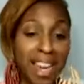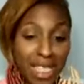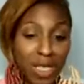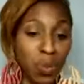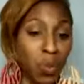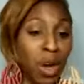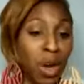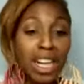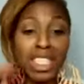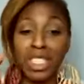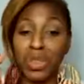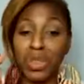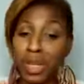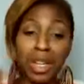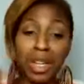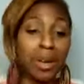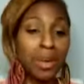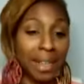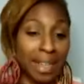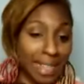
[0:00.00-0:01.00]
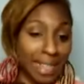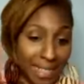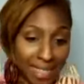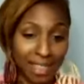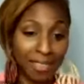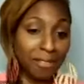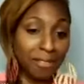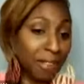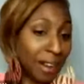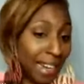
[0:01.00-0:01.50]
that's watching, we're going to get
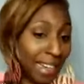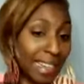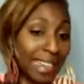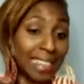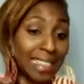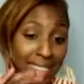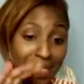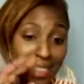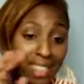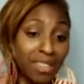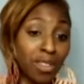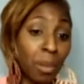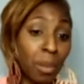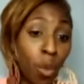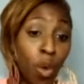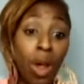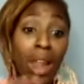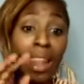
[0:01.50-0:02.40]
to the finances even more